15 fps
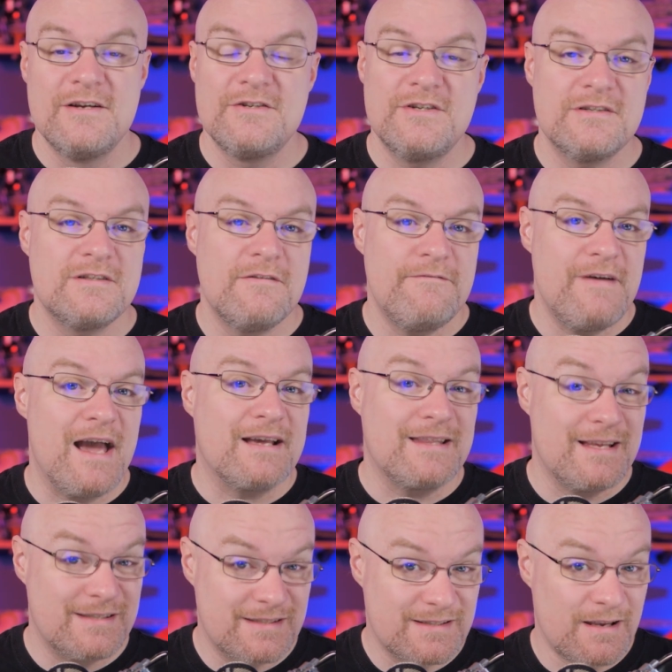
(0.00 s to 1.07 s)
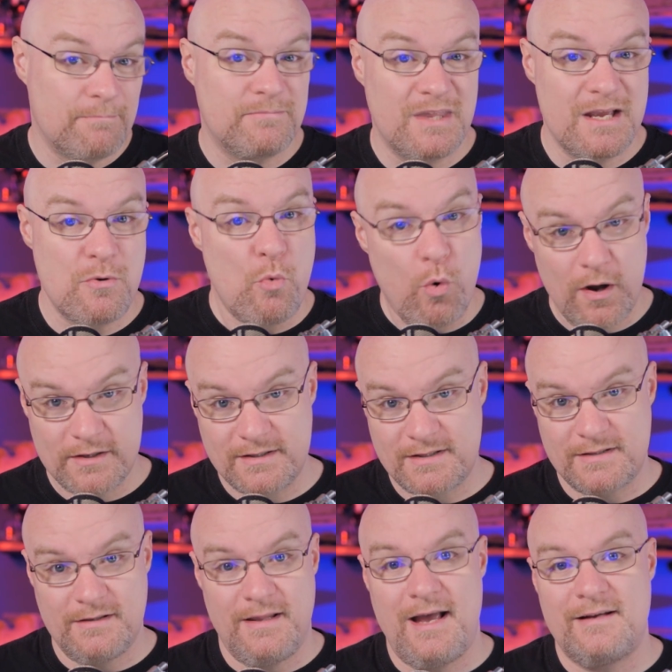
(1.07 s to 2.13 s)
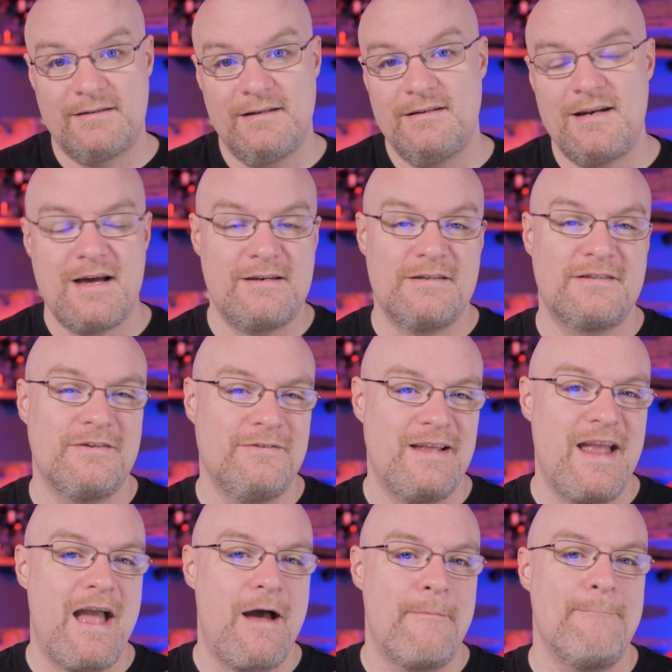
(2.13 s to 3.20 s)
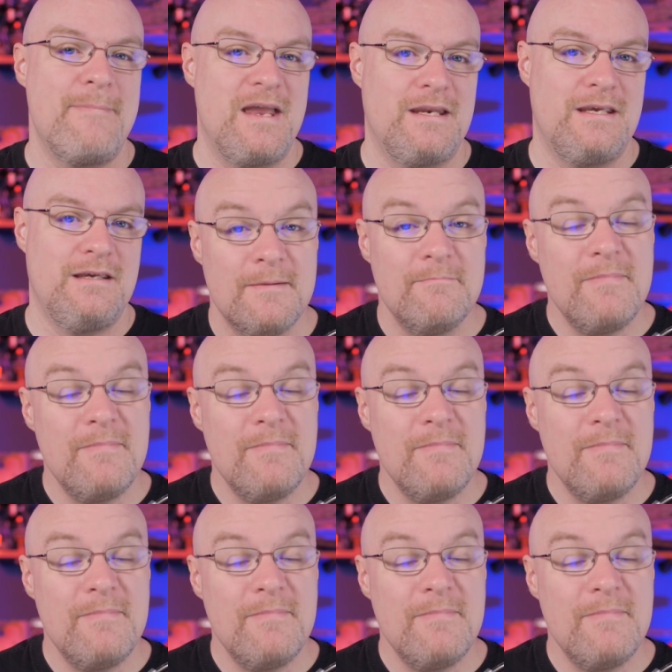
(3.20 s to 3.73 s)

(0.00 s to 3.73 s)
just the fact that something was selected, not necessarily how many.